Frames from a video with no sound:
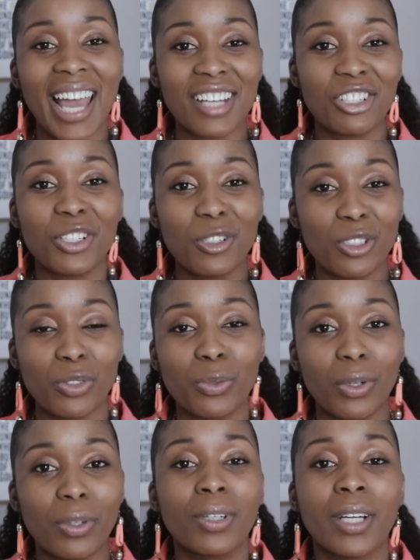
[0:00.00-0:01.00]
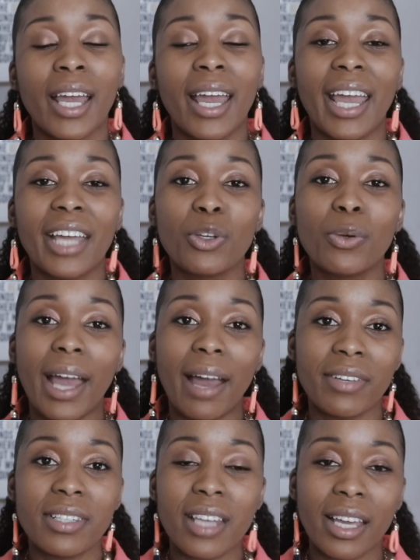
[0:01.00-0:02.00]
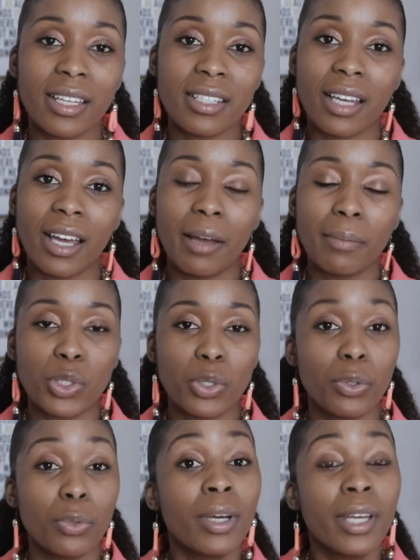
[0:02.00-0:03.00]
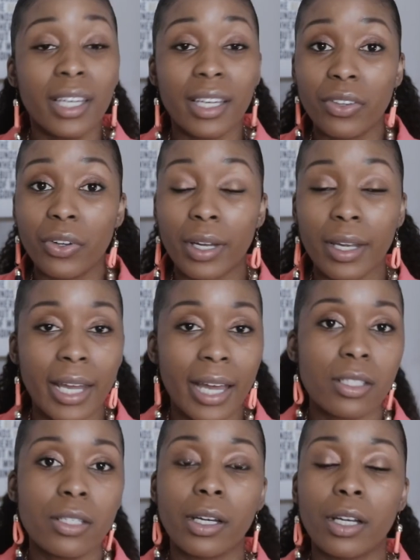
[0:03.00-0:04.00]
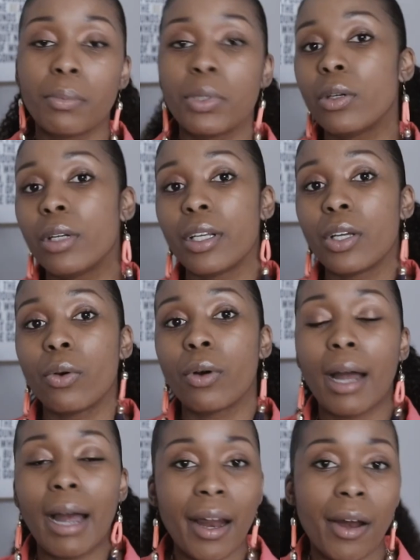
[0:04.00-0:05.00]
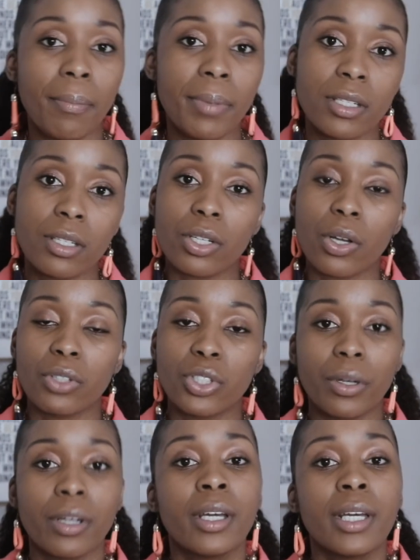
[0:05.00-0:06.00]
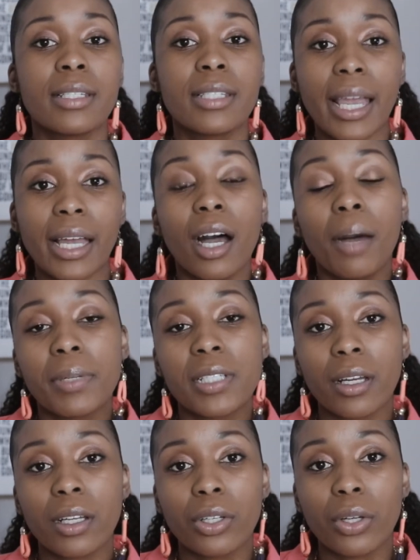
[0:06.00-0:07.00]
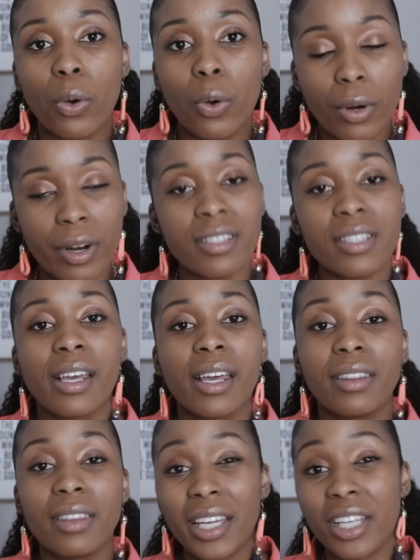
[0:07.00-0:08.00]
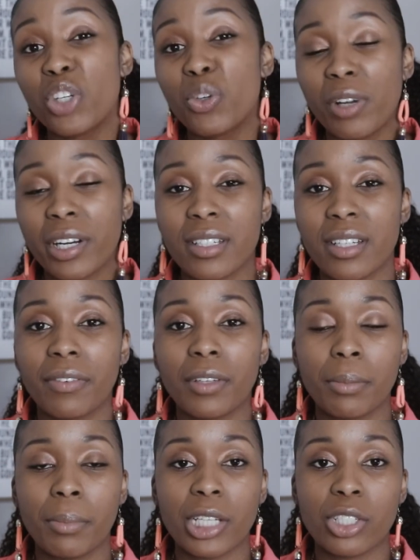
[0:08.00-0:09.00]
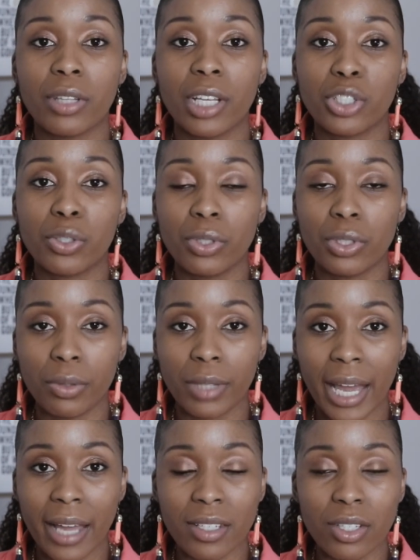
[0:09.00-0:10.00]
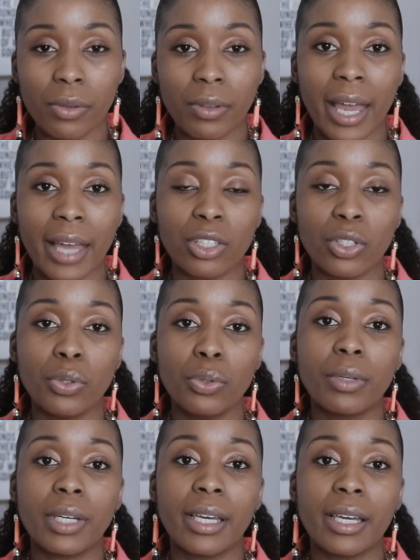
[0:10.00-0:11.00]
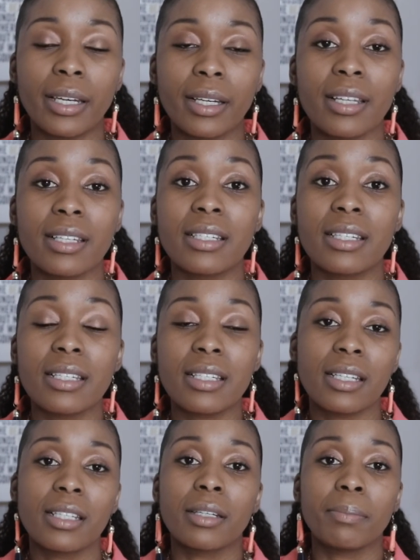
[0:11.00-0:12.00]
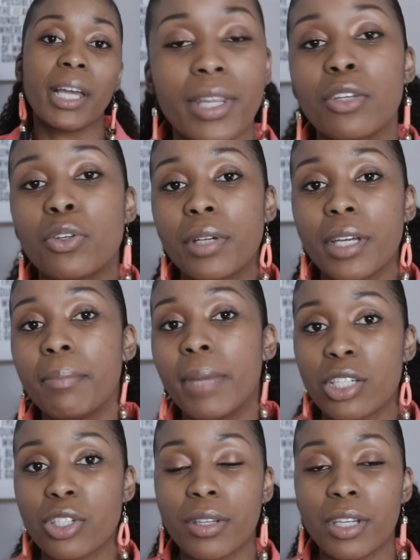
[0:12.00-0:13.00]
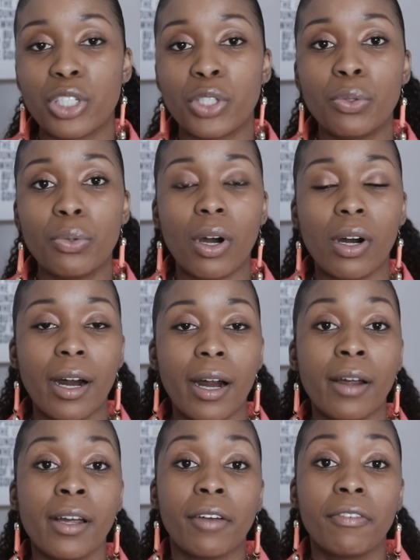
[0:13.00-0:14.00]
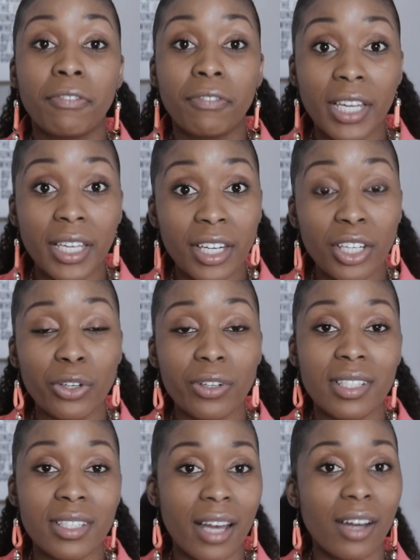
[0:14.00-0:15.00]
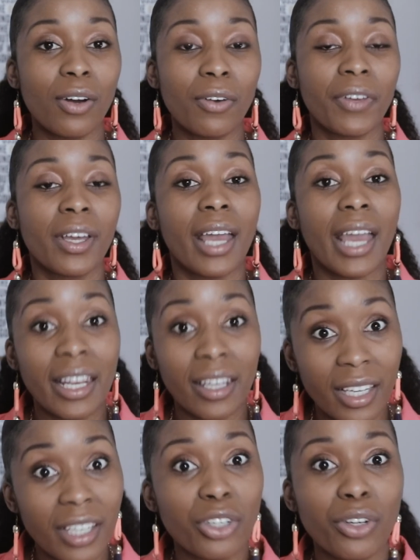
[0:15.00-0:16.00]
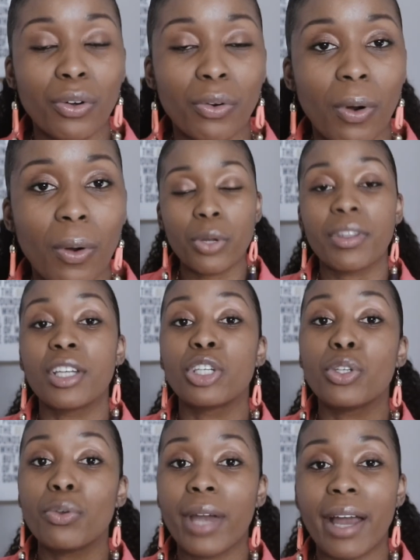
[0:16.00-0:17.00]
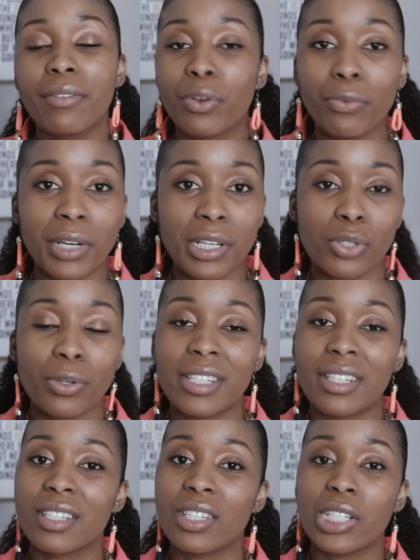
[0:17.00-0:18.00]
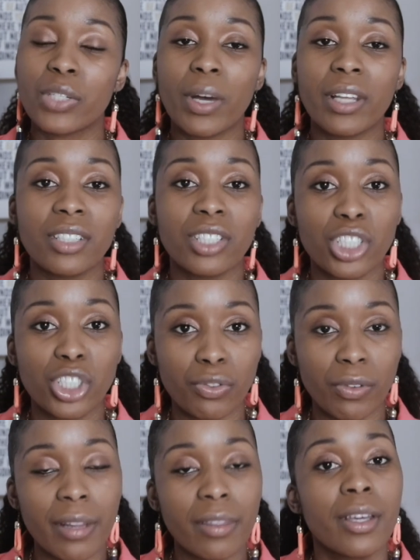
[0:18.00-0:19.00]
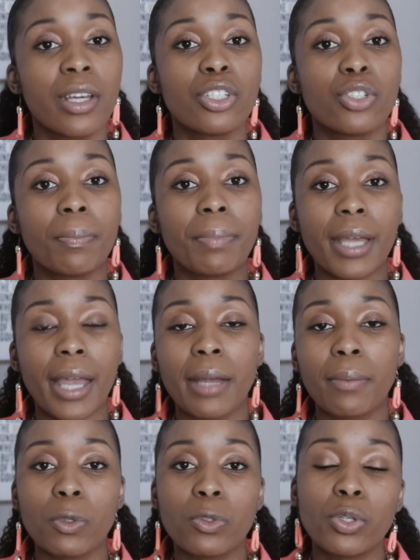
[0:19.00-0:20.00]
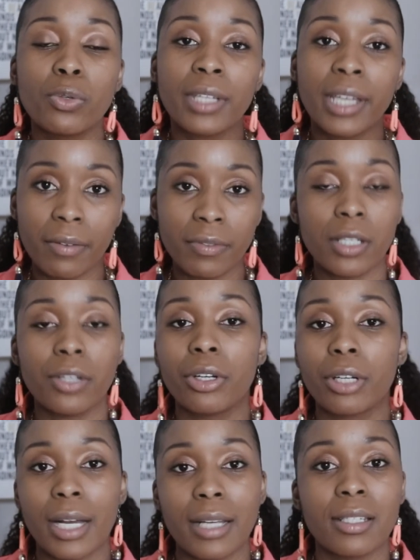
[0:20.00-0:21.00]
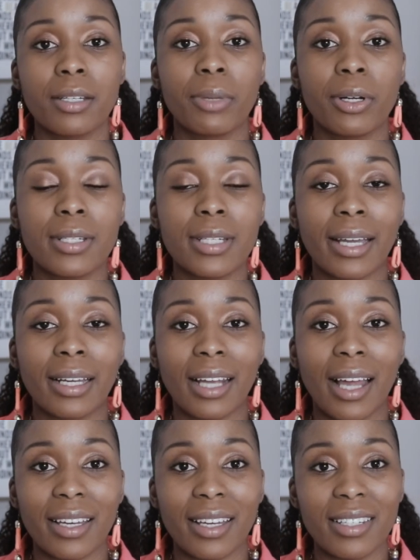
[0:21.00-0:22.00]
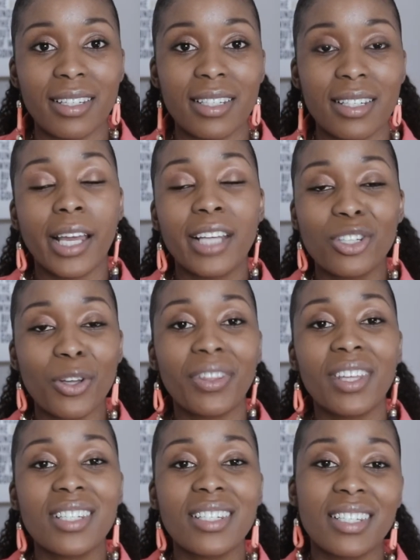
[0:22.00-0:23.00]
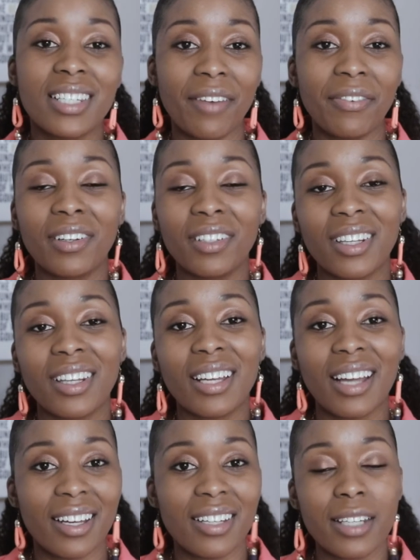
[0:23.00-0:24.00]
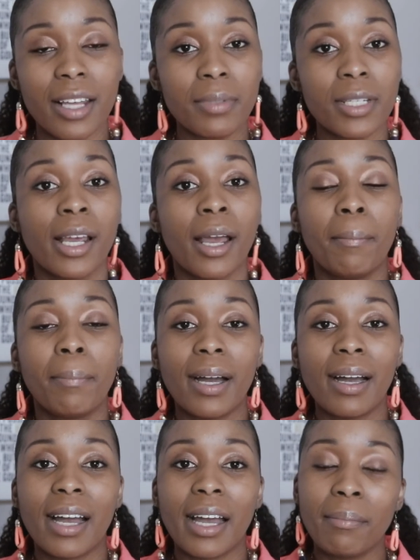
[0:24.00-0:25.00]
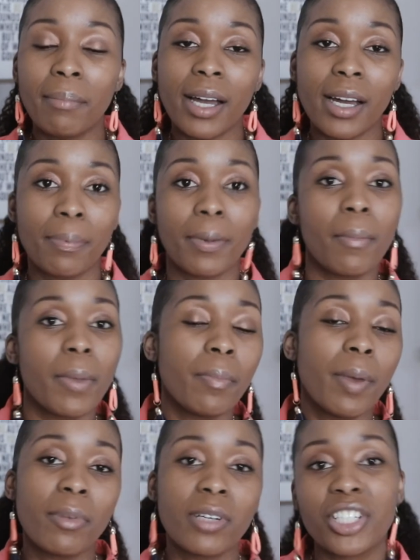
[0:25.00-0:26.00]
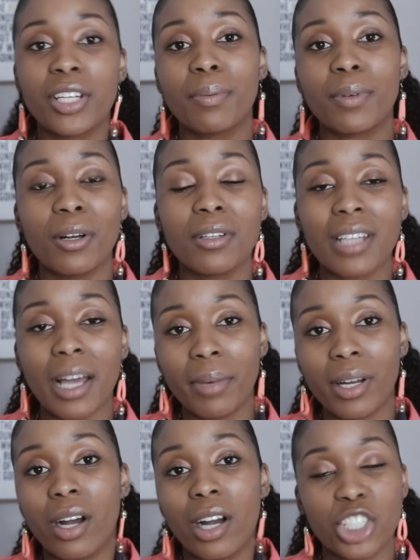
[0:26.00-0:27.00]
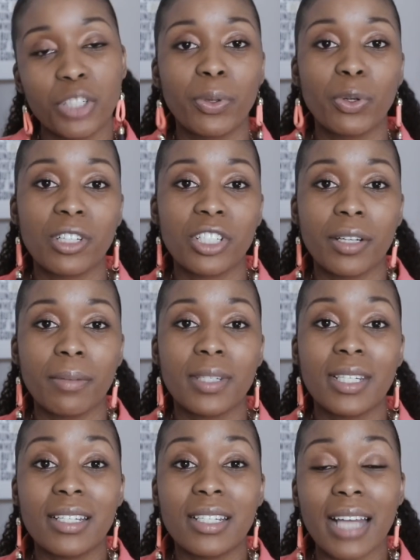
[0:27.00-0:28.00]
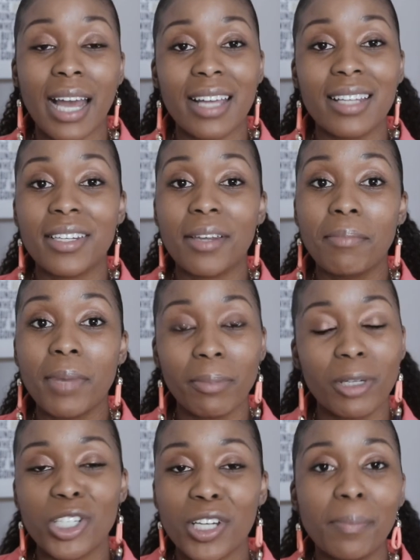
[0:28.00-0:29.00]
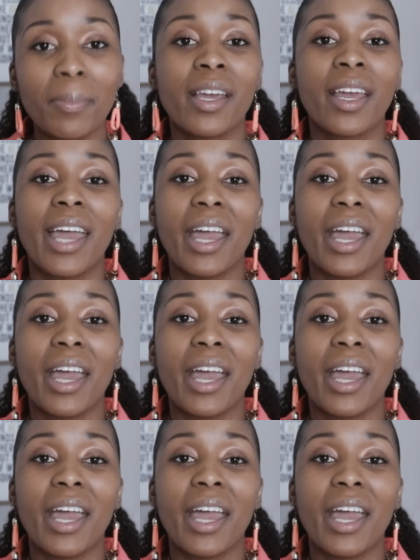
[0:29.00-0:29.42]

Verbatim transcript: as usual and you haven't taken time to either connect to a community or hire a business coach or take a particular course, then you wanna definitely make sure that you do that so that you can consistently, so that you can make sure that you are feeding yourself yourself and then you're grown. So then you have the resources as well as the strength to be able to give to your customers and clients. And so this is definitely the concept behind my upcoming membership called Dominant Entrepreneurship Society membership.